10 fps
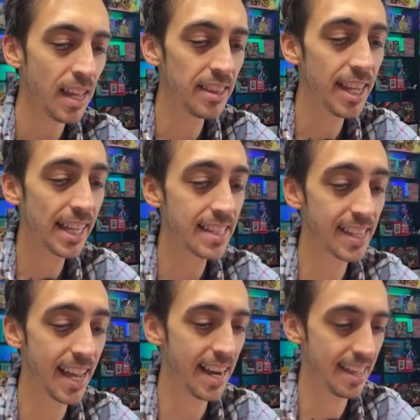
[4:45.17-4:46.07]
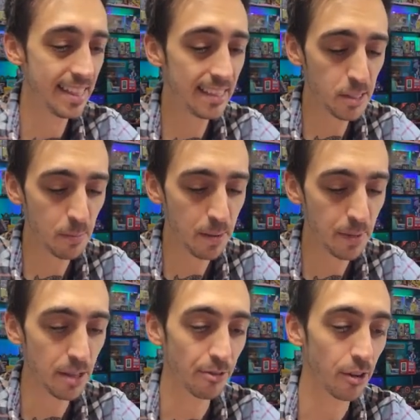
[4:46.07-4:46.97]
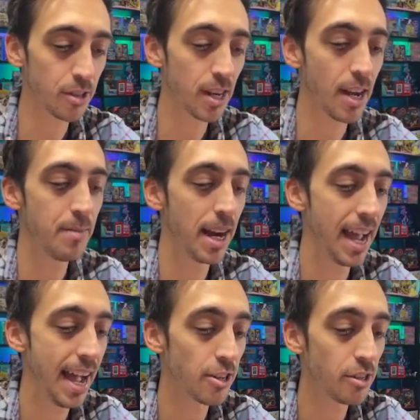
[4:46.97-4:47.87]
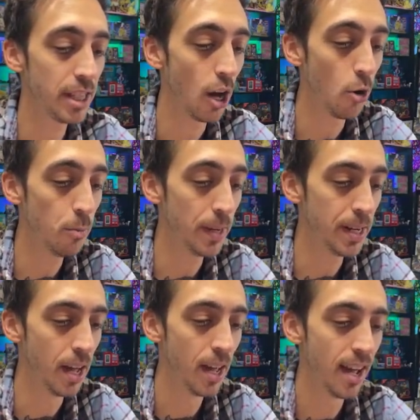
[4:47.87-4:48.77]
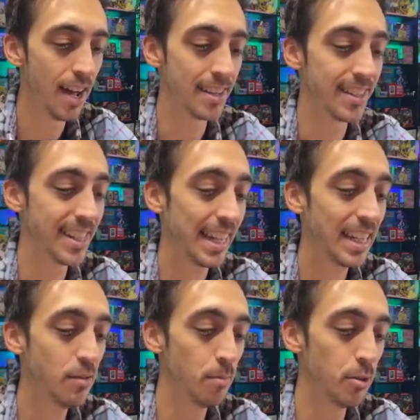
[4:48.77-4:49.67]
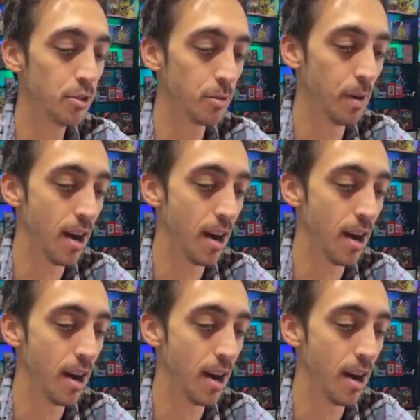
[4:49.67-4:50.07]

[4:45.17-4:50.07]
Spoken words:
And like I said, I think this might be the first time that I actually open a second booster